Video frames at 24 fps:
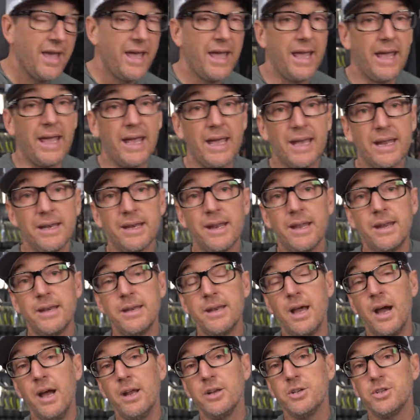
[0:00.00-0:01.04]
and
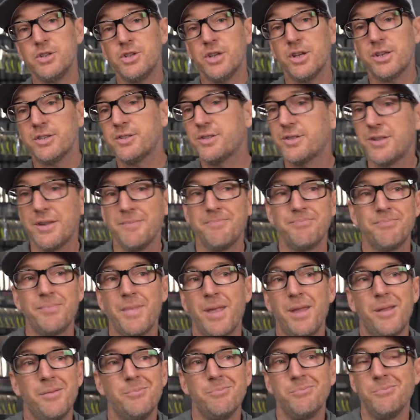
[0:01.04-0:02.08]
not just
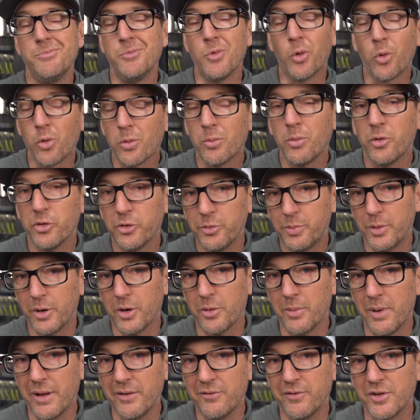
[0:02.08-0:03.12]
normal
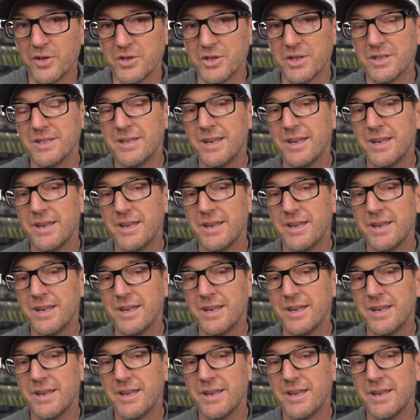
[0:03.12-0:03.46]
spinnerbait fishing.